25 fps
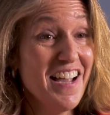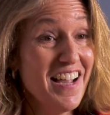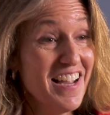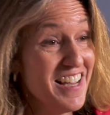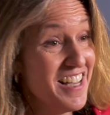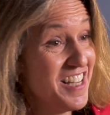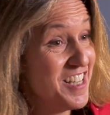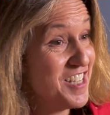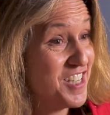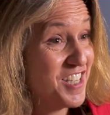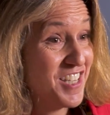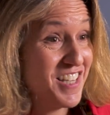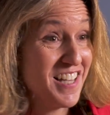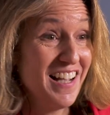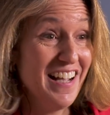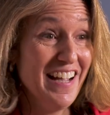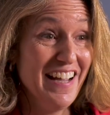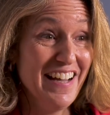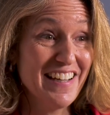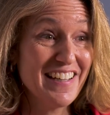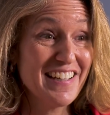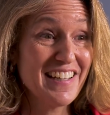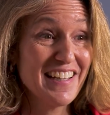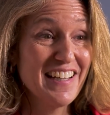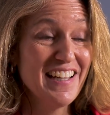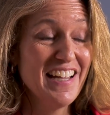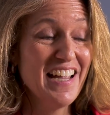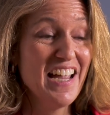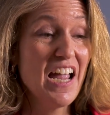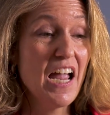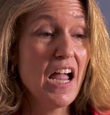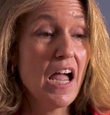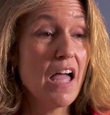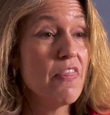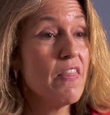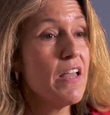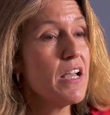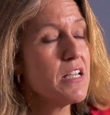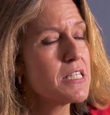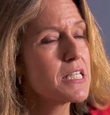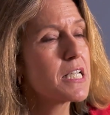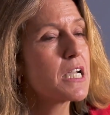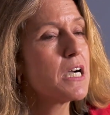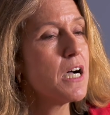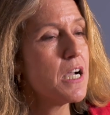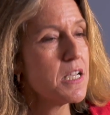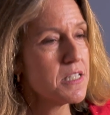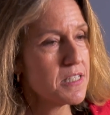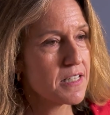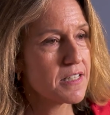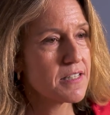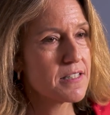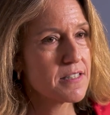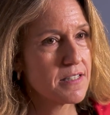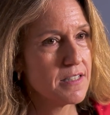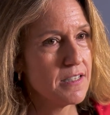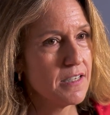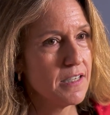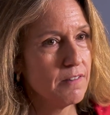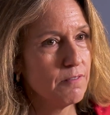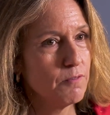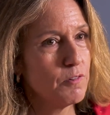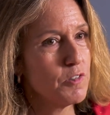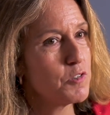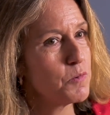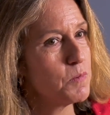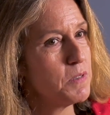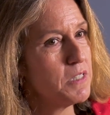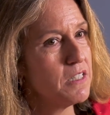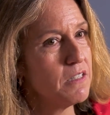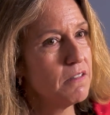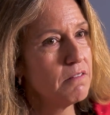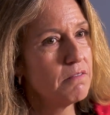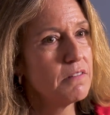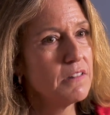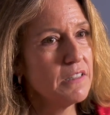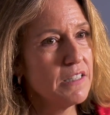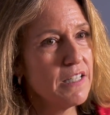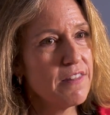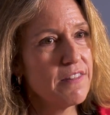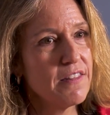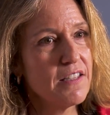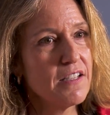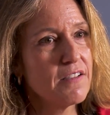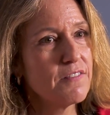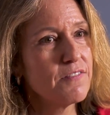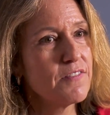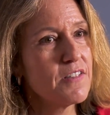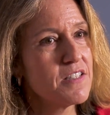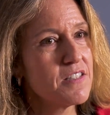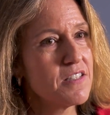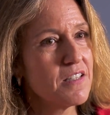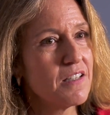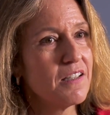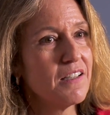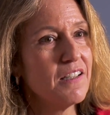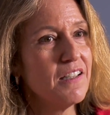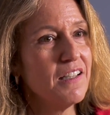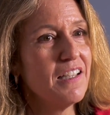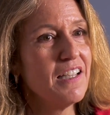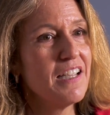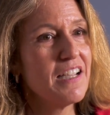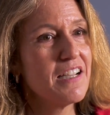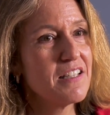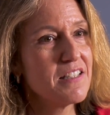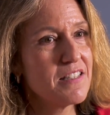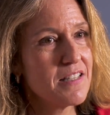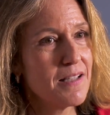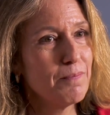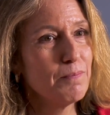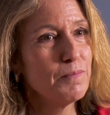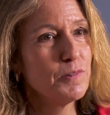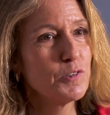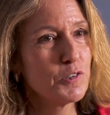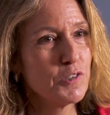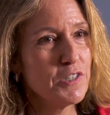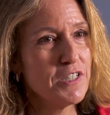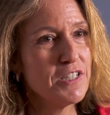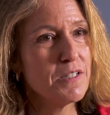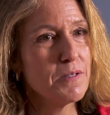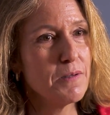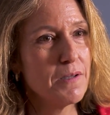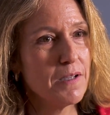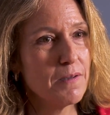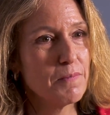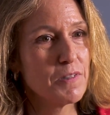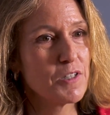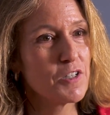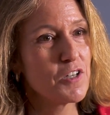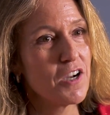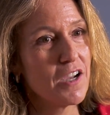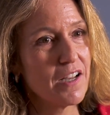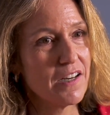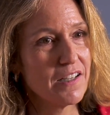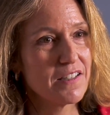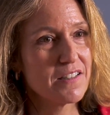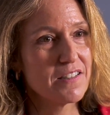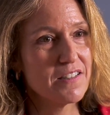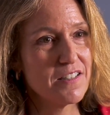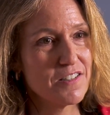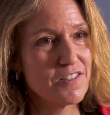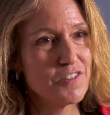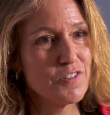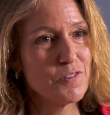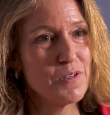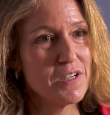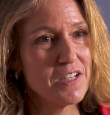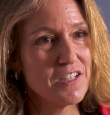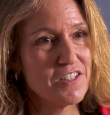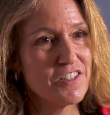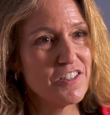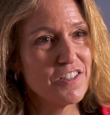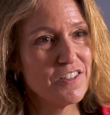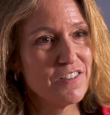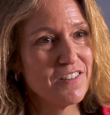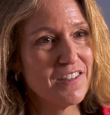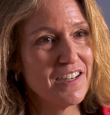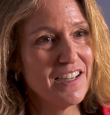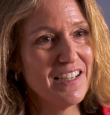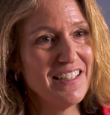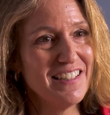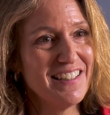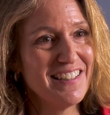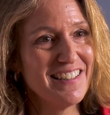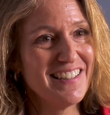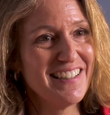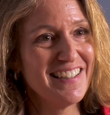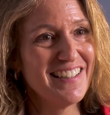It's like, and that's Kazakhstan, which we don't really think of as an exemplary democratic situation, right?